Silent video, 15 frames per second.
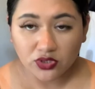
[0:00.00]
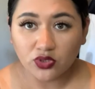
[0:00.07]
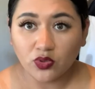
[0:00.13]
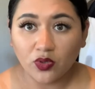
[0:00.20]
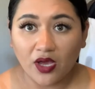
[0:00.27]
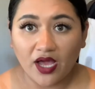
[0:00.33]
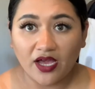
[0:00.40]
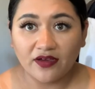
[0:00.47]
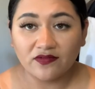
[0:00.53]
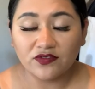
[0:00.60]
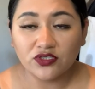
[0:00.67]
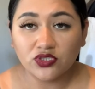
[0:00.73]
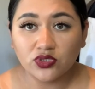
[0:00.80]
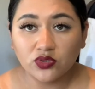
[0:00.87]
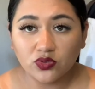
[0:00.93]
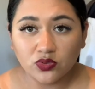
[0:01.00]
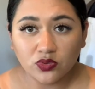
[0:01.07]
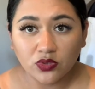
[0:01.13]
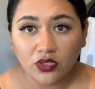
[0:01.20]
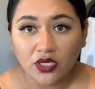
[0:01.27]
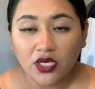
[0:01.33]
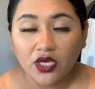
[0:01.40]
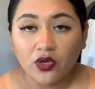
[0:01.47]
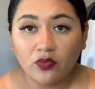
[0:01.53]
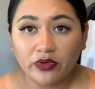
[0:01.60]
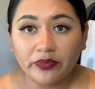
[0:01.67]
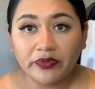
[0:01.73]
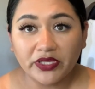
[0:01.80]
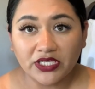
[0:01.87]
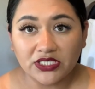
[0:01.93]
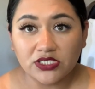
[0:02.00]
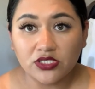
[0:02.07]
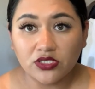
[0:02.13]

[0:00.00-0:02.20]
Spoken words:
to have to replace